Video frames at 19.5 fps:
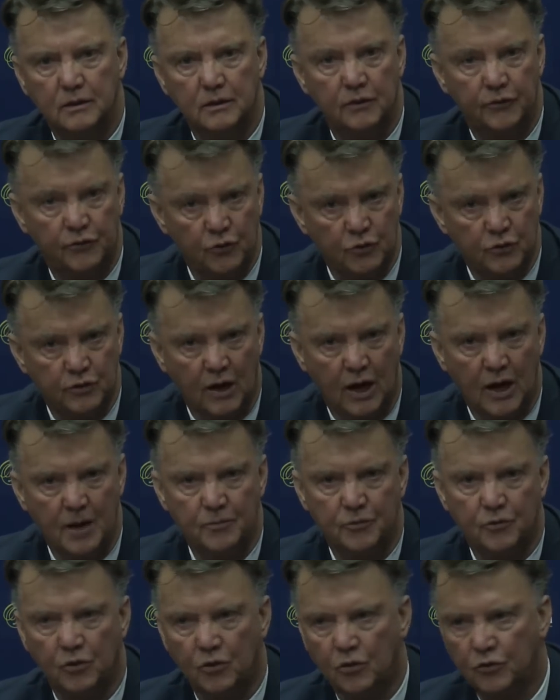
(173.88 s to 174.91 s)
a few
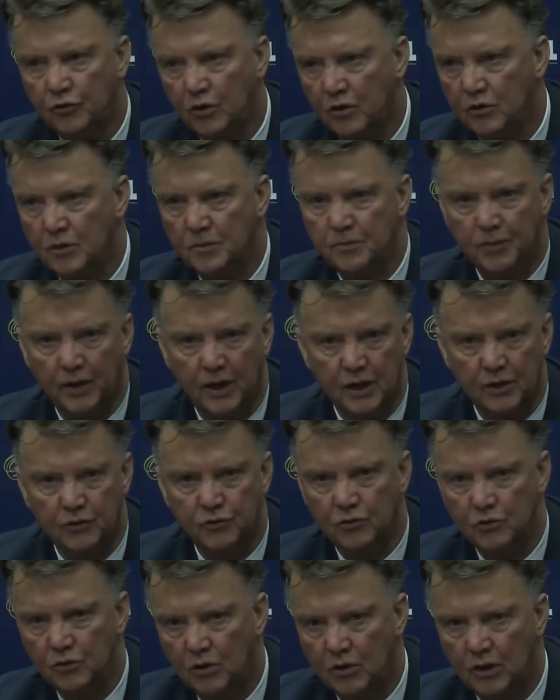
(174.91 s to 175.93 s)
times, also the players
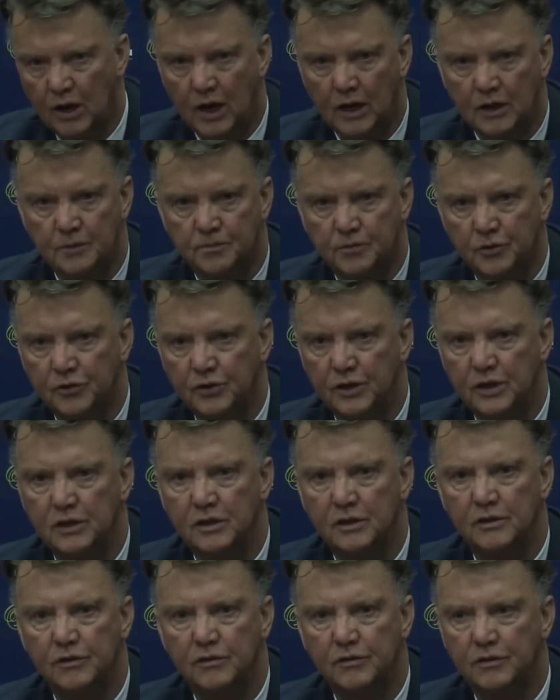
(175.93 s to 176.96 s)
on other
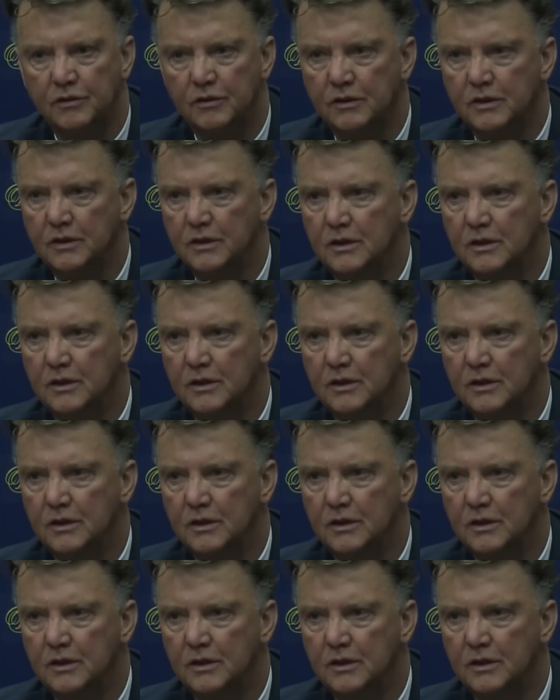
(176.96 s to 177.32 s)
positions.